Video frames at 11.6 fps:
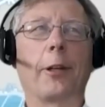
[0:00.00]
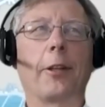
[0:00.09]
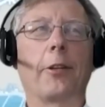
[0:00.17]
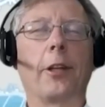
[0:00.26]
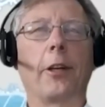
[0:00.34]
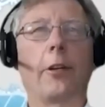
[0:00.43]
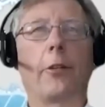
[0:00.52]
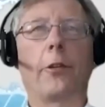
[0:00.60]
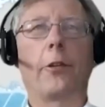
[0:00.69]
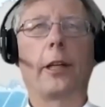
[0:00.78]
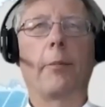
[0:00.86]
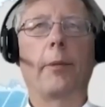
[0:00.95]
Well,
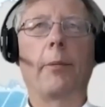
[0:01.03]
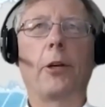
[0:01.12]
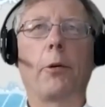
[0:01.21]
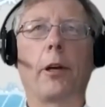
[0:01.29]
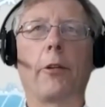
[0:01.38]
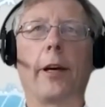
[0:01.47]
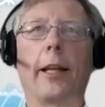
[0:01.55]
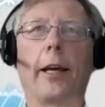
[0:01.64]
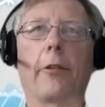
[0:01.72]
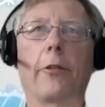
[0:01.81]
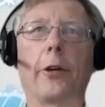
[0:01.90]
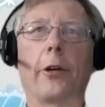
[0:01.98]
let me qualify
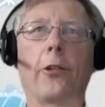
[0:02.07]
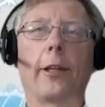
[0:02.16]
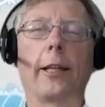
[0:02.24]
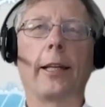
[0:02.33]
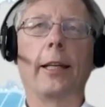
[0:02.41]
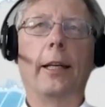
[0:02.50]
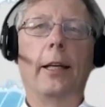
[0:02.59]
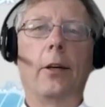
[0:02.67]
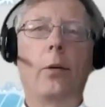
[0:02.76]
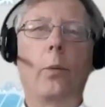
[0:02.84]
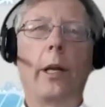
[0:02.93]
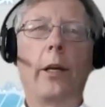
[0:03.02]
that. Firstly,
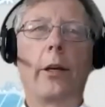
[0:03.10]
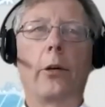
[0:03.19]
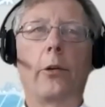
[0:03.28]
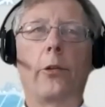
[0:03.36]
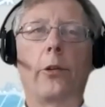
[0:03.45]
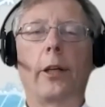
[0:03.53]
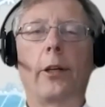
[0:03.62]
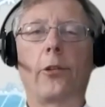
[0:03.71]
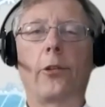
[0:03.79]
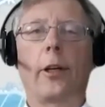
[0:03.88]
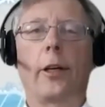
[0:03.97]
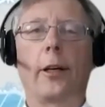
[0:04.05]
we know
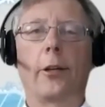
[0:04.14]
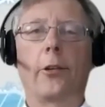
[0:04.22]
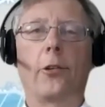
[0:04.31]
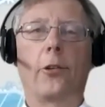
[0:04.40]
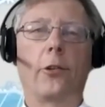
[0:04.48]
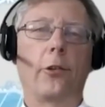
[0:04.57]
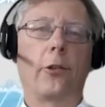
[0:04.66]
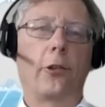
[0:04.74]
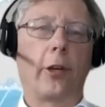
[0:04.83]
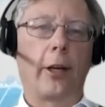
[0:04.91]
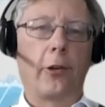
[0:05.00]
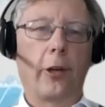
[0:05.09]
things are
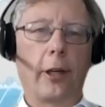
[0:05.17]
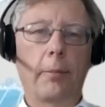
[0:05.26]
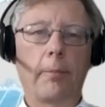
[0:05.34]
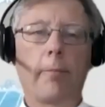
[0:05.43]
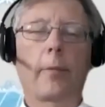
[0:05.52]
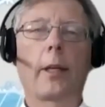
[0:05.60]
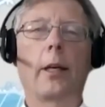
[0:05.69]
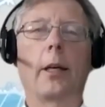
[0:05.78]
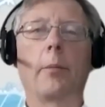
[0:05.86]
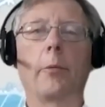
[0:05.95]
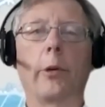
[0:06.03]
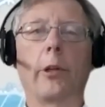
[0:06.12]
changing
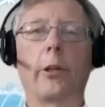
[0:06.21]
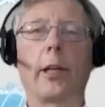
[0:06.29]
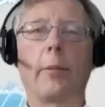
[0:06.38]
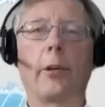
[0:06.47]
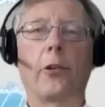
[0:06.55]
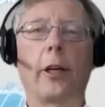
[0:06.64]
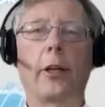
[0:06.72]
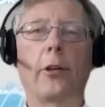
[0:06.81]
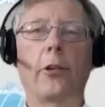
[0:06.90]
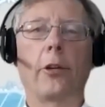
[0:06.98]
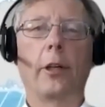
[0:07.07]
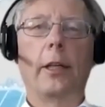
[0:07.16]
with climate
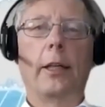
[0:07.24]
change.